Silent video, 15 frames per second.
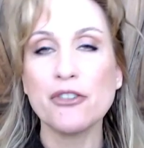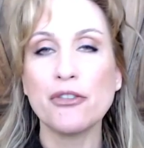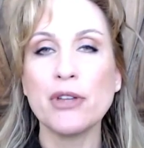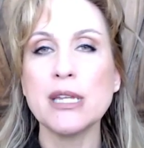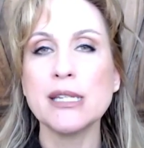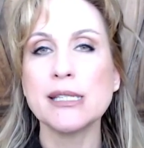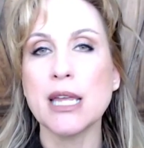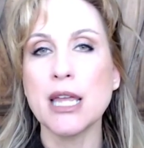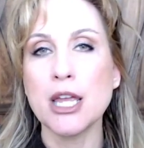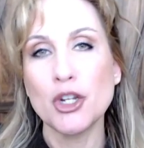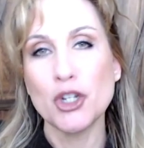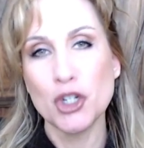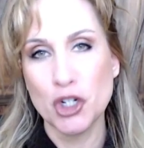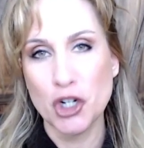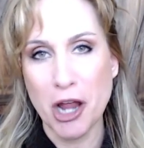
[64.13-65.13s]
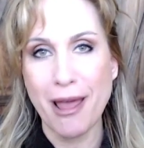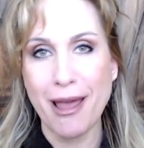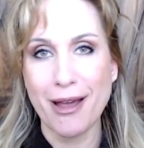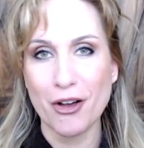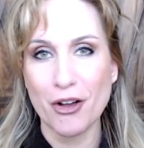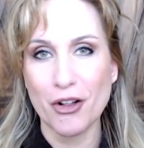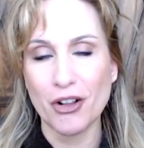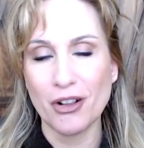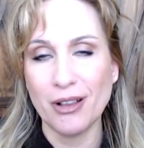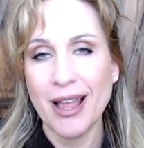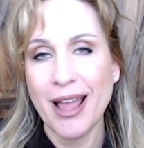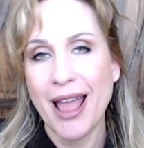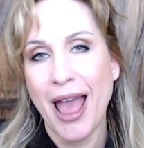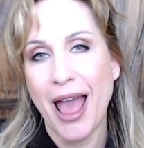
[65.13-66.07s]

if he's in jail